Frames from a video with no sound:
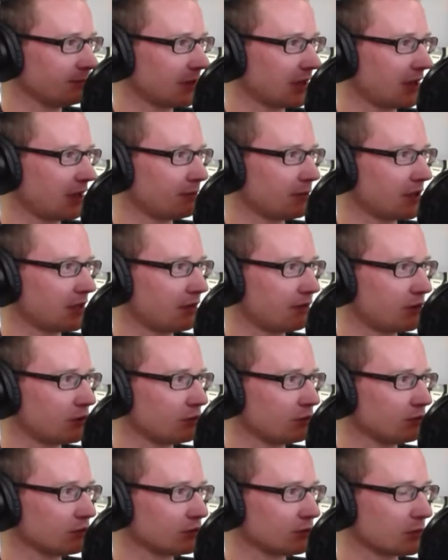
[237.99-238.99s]
Now, let me give
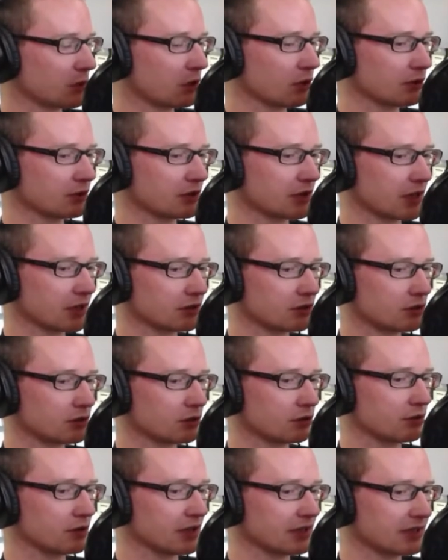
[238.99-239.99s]
you some context
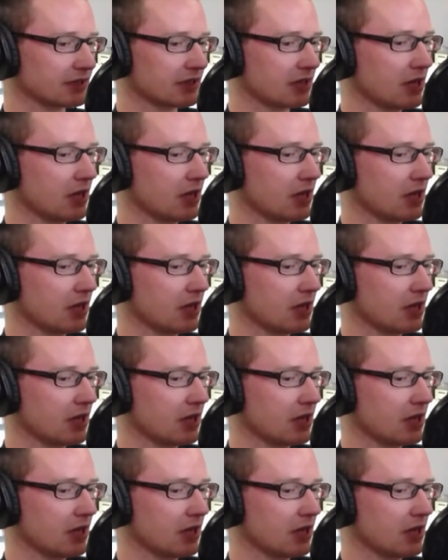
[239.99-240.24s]
to this.